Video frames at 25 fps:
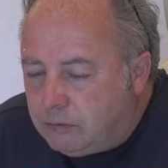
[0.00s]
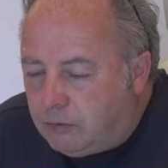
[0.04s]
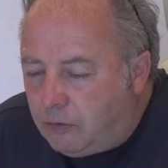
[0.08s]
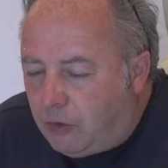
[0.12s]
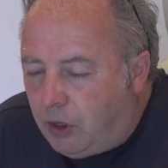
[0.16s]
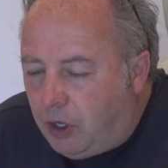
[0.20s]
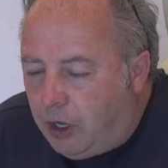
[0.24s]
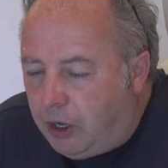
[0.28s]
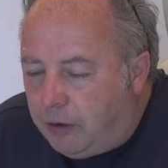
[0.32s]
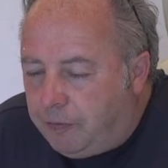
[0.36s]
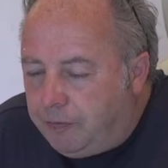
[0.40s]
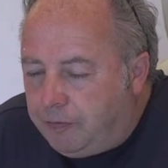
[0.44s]

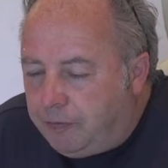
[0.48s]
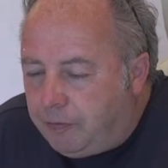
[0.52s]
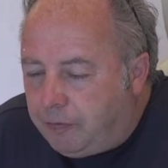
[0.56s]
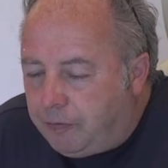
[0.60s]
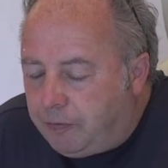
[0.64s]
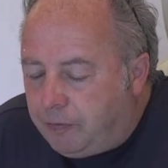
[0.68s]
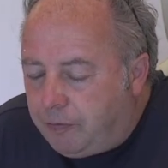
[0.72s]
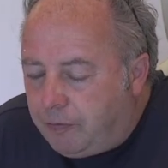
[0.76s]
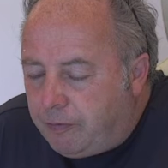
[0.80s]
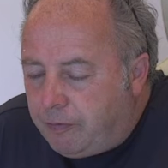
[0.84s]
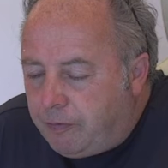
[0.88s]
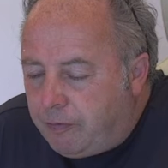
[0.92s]
Yeah.
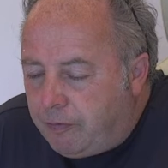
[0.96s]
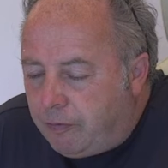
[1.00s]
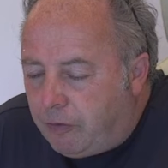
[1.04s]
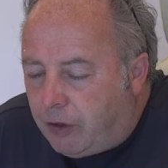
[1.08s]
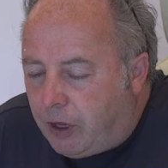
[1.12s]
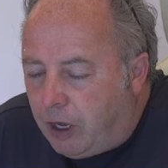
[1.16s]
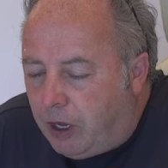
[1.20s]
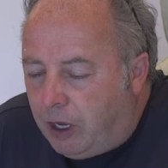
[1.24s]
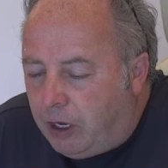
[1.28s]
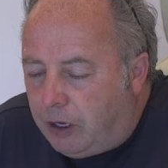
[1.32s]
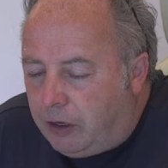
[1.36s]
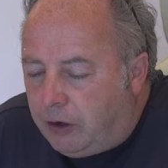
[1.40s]

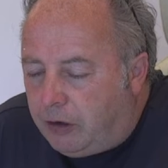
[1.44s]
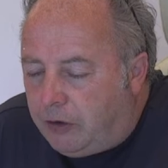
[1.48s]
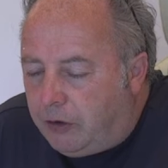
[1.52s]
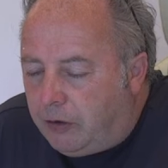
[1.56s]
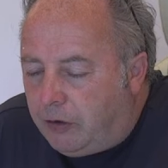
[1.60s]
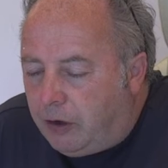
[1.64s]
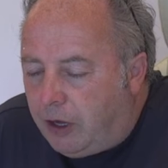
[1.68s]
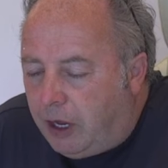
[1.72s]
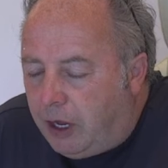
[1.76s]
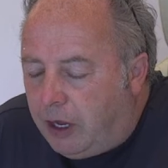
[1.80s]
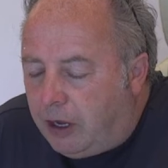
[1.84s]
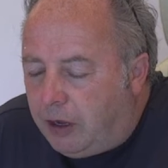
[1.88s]

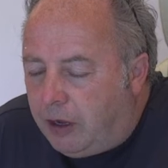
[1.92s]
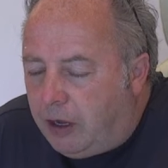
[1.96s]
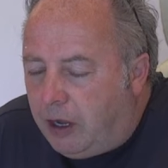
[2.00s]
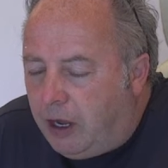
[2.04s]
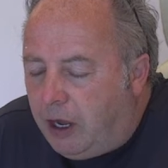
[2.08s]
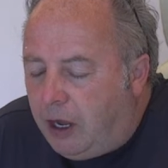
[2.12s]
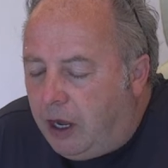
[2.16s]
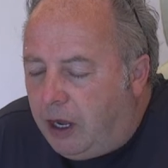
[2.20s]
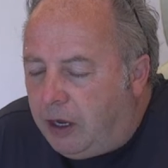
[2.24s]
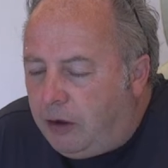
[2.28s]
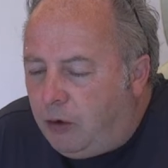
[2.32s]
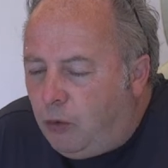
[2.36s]

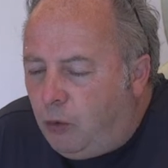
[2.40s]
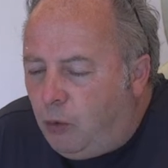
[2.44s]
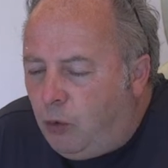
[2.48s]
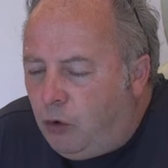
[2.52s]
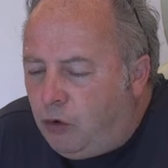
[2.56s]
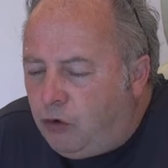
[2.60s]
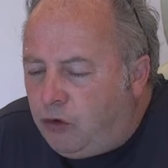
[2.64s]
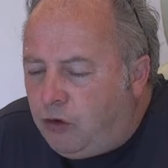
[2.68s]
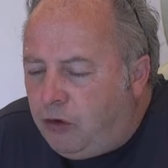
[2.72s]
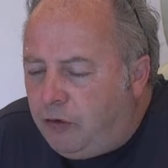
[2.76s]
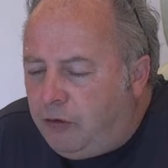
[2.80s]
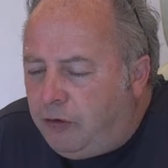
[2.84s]
And
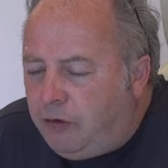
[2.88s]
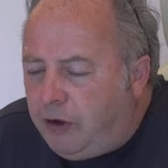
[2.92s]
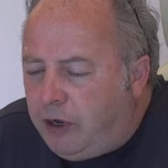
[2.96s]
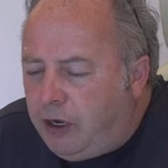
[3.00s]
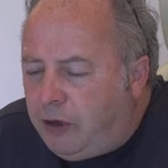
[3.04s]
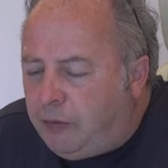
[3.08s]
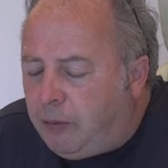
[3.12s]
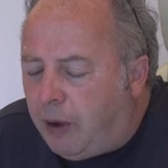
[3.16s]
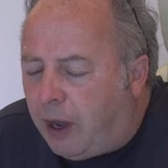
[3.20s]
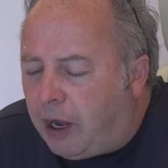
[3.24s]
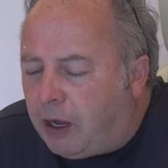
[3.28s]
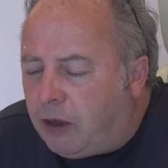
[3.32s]
what's the
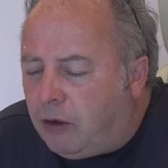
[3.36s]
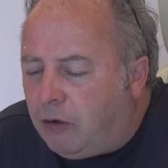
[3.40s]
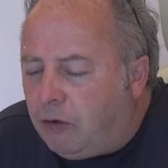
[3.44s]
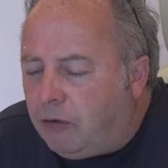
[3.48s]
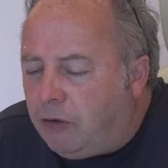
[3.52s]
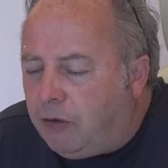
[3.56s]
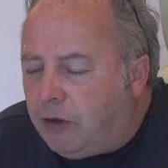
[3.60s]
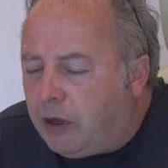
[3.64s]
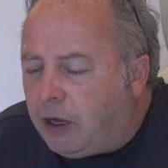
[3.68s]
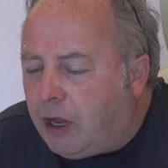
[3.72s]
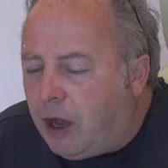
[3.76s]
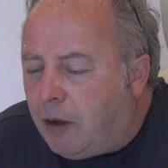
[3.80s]
feedback
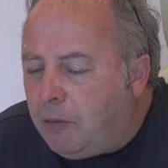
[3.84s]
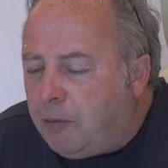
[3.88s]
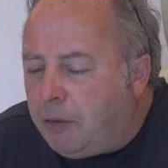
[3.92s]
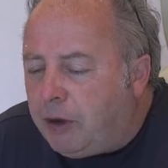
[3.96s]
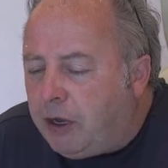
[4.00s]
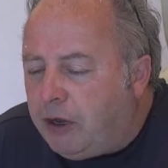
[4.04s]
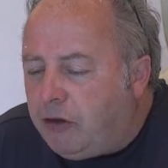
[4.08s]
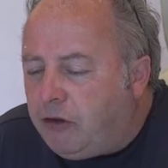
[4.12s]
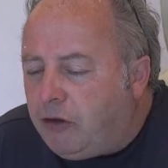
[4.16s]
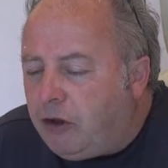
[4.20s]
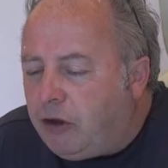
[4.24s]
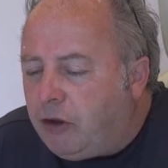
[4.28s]
on the
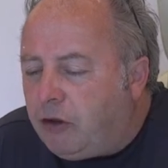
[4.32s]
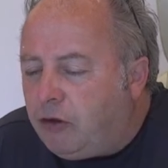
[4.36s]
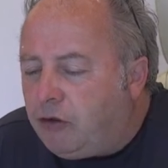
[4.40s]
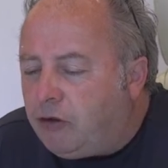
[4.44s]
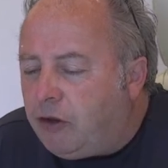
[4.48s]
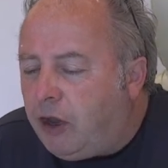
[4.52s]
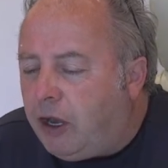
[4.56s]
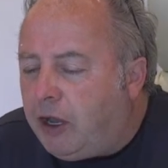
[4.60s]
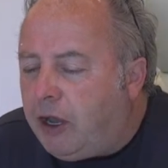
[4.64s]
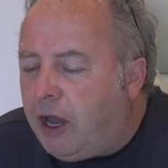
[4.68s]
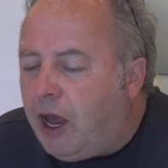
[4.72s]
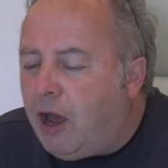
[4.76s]
company? Is it because
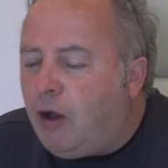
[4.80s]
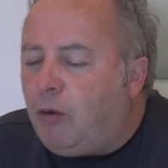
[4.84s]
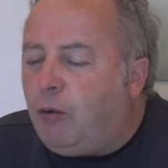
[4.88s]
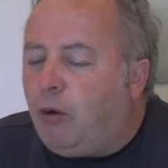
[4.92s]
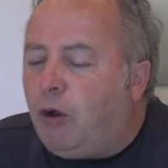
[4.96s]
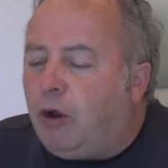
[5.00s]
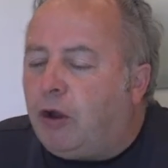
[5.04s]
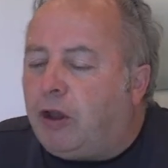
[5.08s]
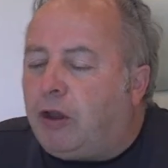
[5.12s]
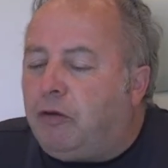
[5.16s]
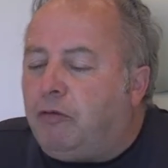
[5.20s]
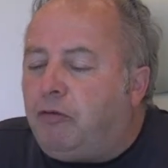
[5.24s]
they're now
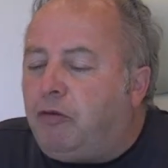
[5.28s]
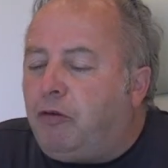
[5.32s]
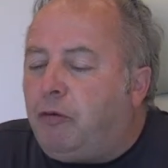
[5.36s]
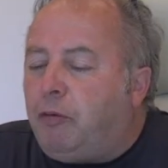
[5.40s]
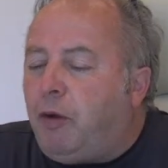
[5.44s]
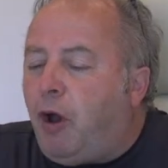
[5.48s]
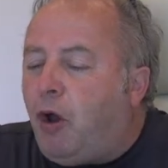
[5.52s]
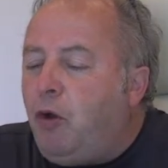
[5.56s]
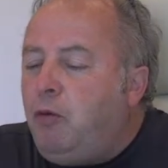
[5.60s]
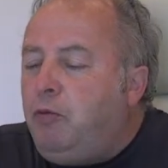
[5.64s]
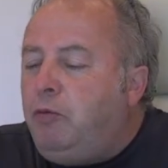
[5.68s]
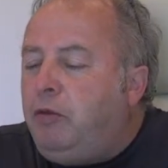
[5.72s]
working from
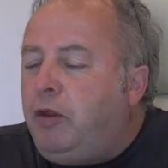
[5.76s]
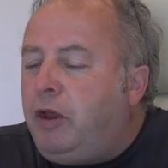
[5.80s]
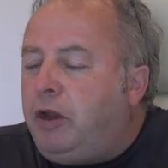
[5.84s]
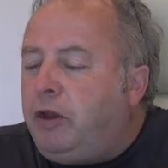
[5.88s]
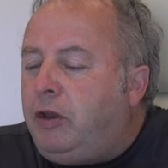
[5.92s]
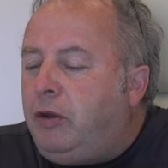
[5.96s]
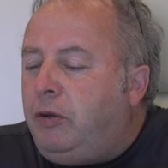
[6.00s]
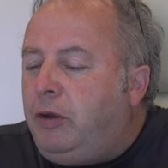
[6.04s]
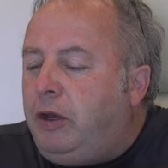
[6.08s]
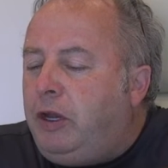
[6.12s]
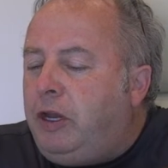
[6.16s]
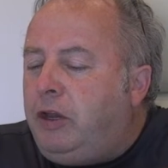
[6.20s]
home they're
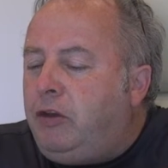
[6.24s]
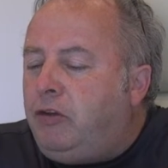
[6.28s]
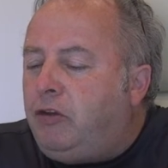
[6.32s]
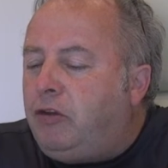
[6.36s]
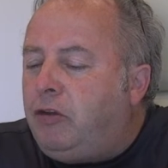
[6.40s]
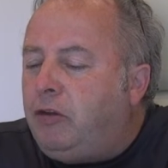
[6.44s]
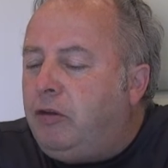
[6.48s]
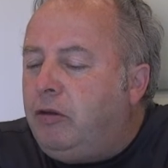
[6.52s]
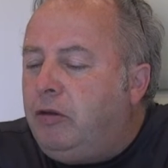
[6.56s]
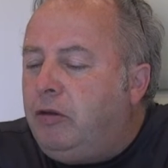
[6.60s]
doing this?